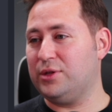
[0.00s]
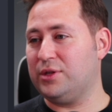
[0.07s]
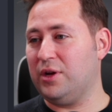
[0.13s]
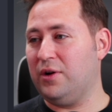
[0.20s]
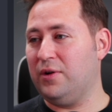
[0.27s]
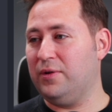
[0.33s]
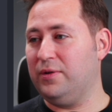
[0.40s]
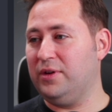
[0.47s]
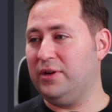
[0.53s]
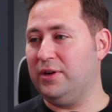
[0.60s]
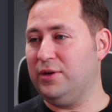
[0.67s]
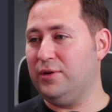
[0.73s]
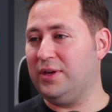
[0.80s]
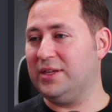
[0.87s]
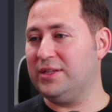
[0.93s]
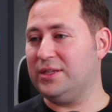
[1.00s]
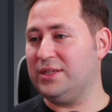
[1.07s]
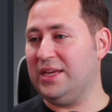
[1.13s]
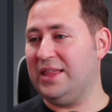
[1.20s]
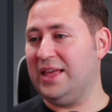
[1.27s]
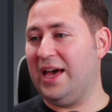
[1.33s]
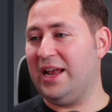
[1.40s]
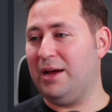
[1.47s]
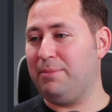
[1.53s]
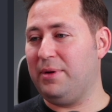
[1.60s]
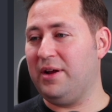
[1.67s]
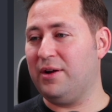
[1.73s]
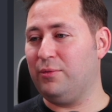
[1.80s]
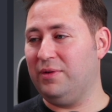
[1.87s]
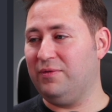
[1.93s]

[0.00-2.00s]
so, you can see that up here,